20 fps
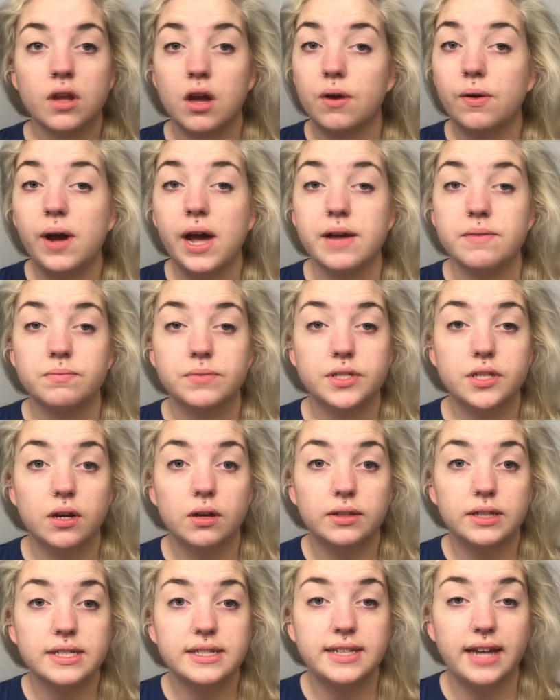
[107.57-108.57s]
Okay,
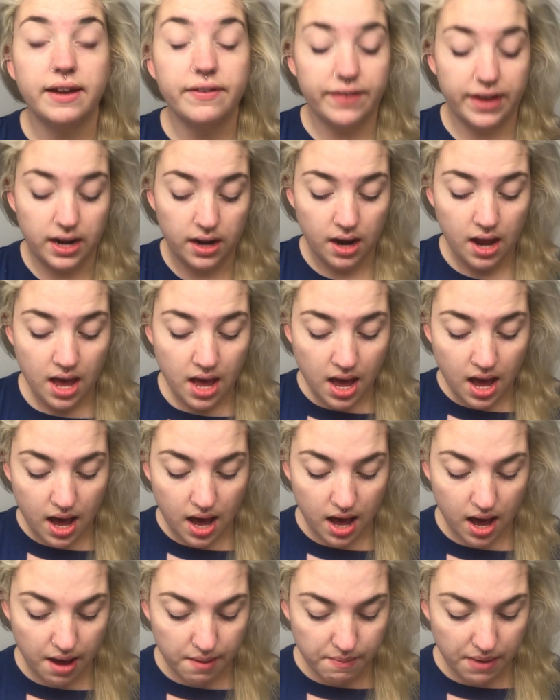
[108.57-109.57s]
so let's dive in.
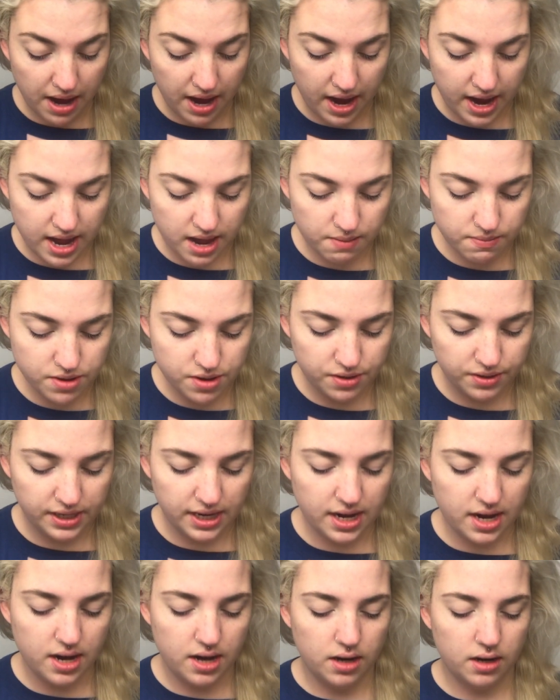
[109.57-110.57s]
I am
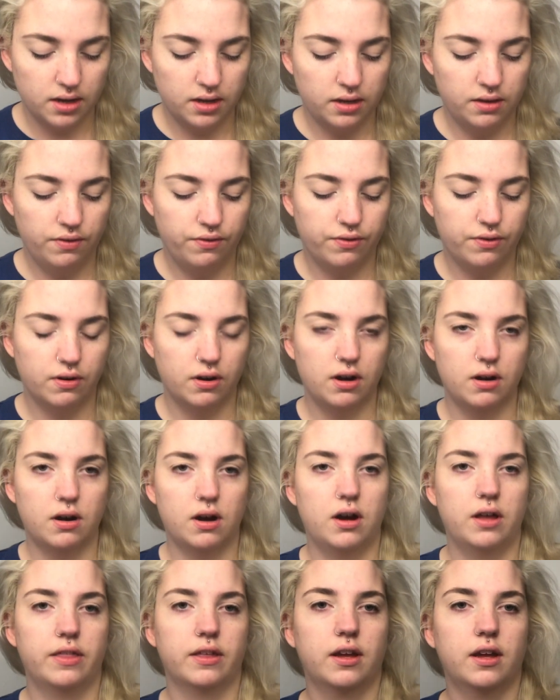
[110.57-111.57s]
using for
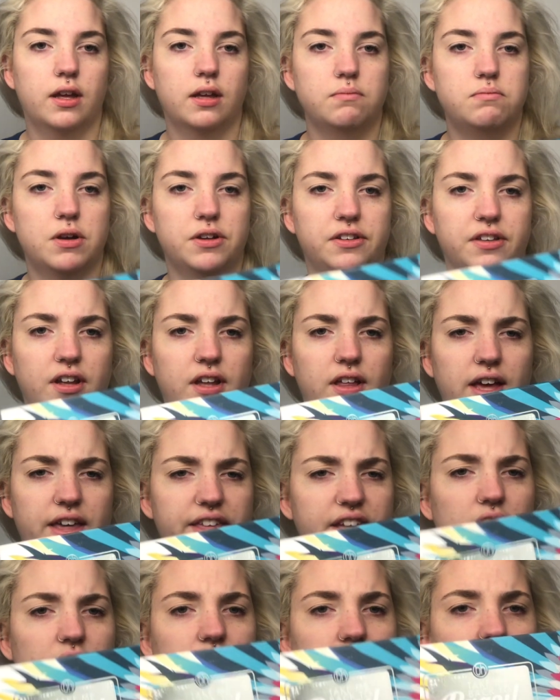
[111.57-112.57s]
most of the colors, I
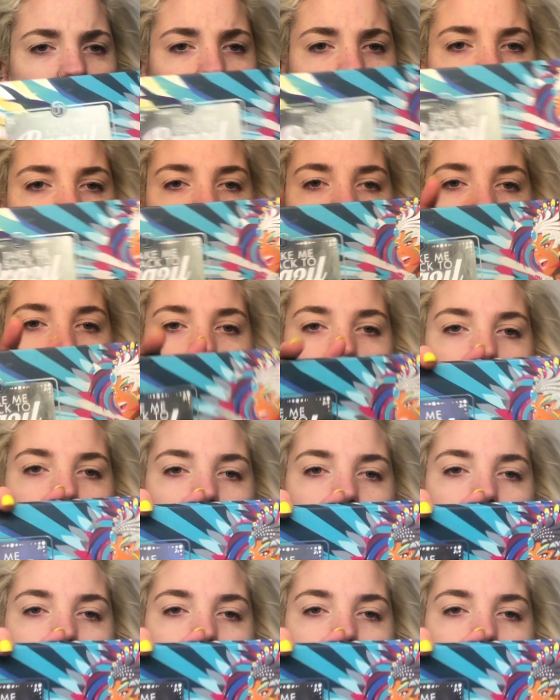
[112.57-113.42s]
think all the colors today,